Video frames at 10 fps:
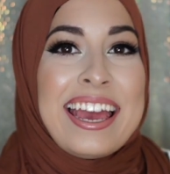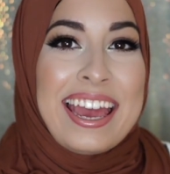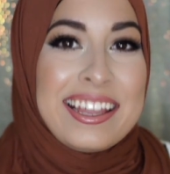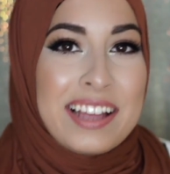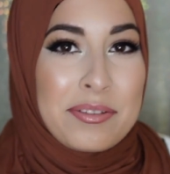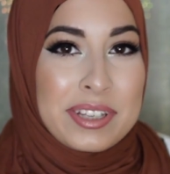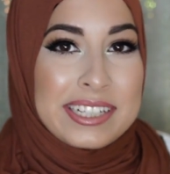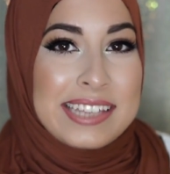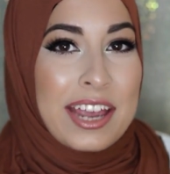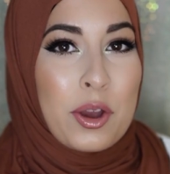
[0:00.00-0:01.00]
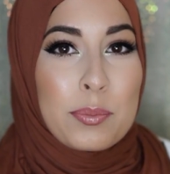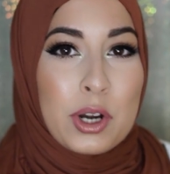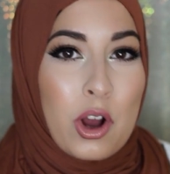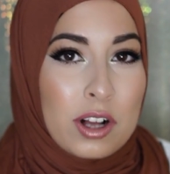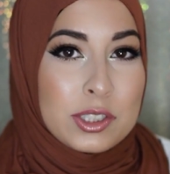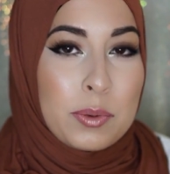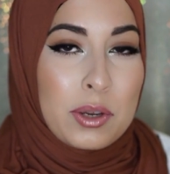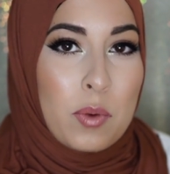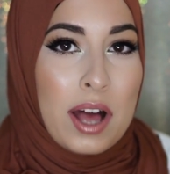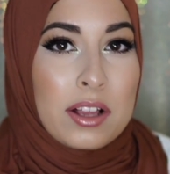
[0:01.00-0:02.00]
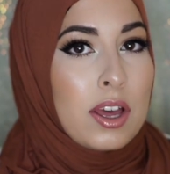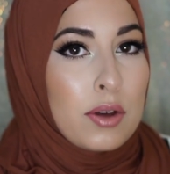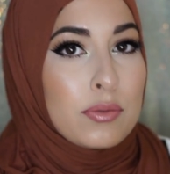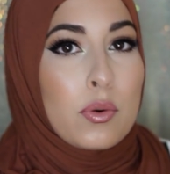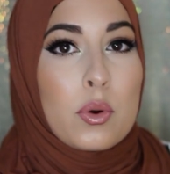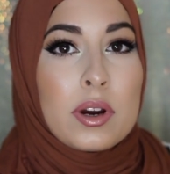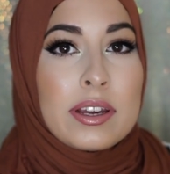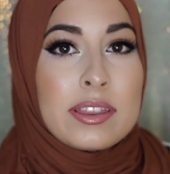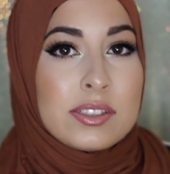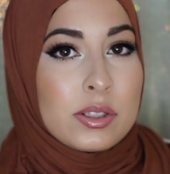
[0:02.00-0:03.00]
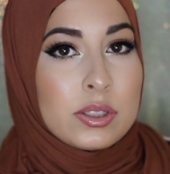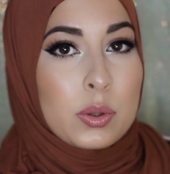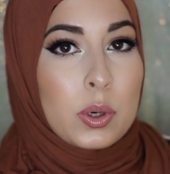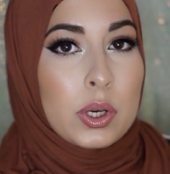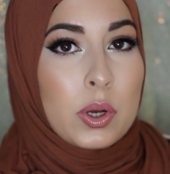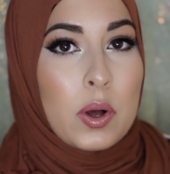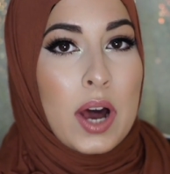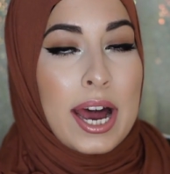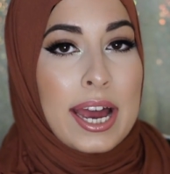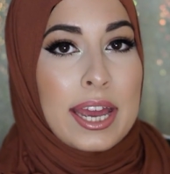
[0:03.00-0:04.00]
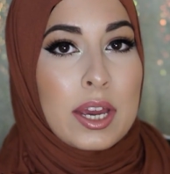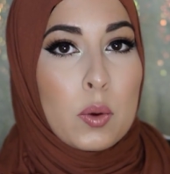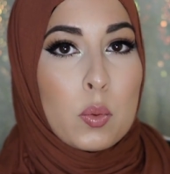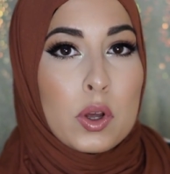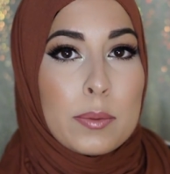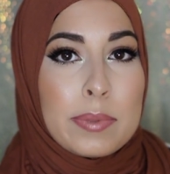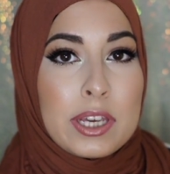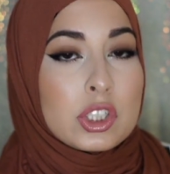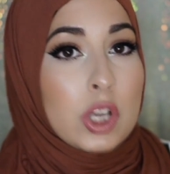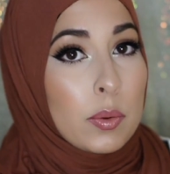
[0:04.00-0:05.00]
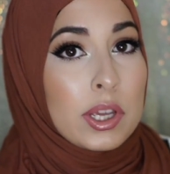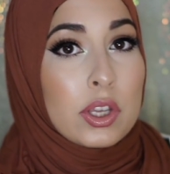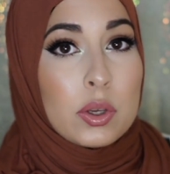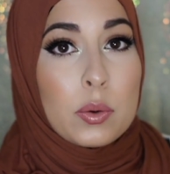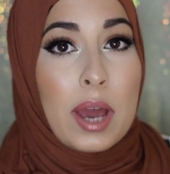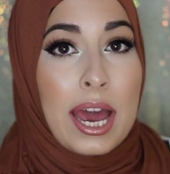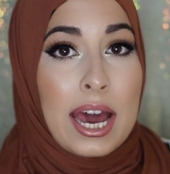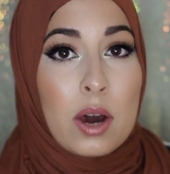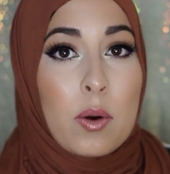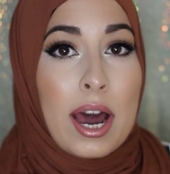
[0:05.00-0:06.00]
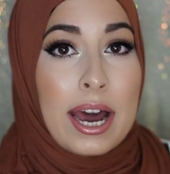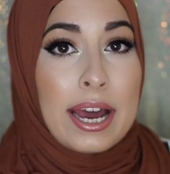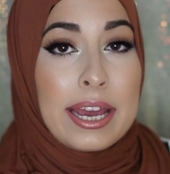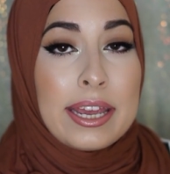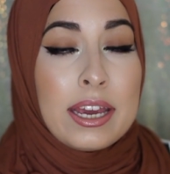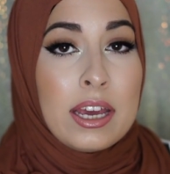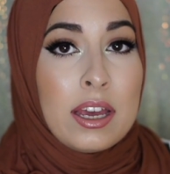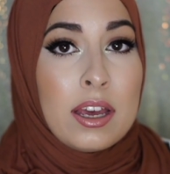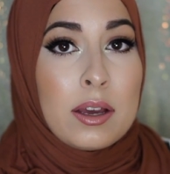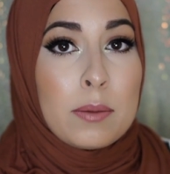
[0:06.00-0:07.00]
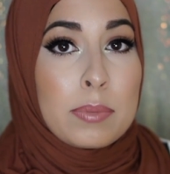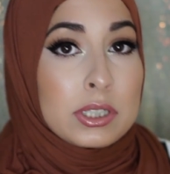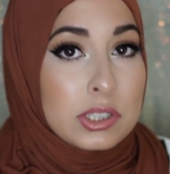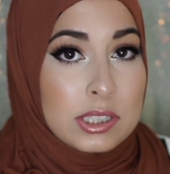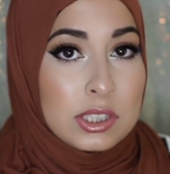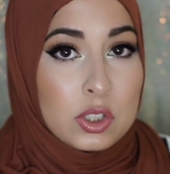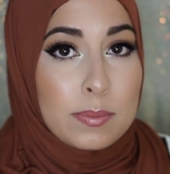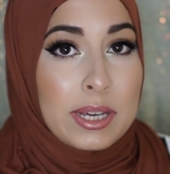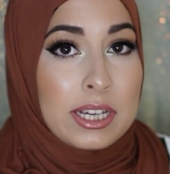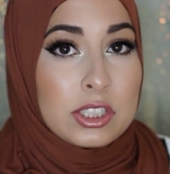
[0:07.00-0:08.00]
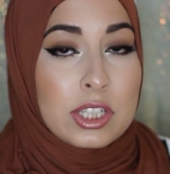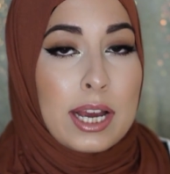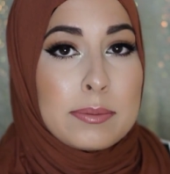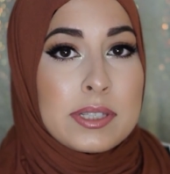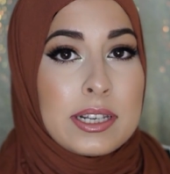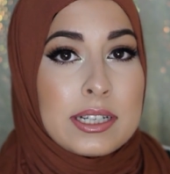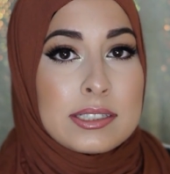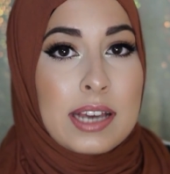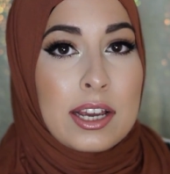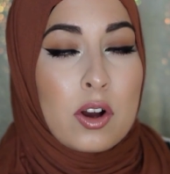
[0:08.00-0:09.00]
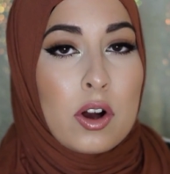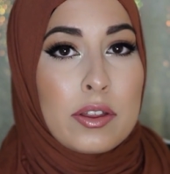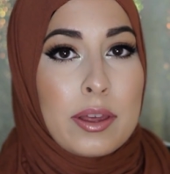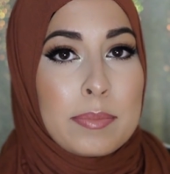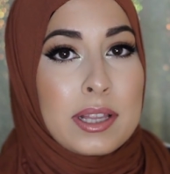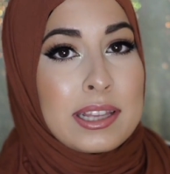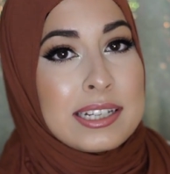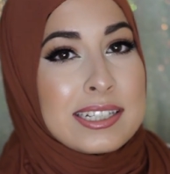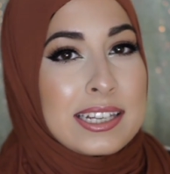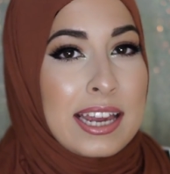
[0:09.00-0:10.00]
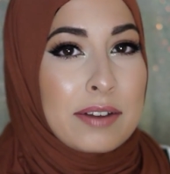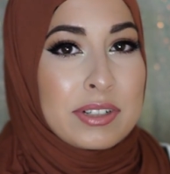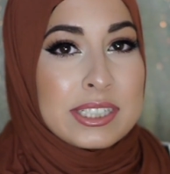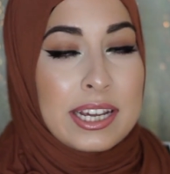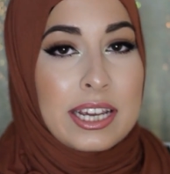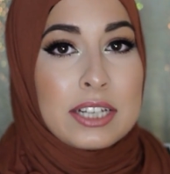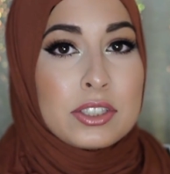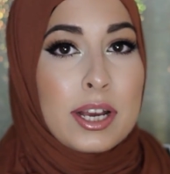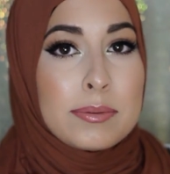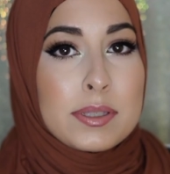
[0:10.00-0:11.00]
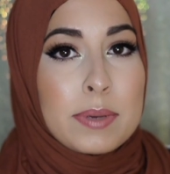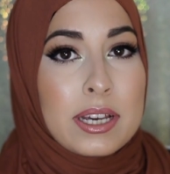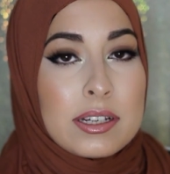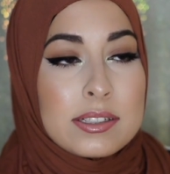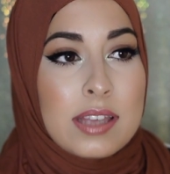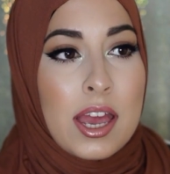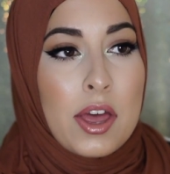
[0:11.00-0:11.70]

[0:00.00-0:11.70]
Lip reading: Hey lovelies, I hope you're all doing well. For this tutorial, I will be showing you how I personally do my hijabs, and I call them the lazy everyday hijabs because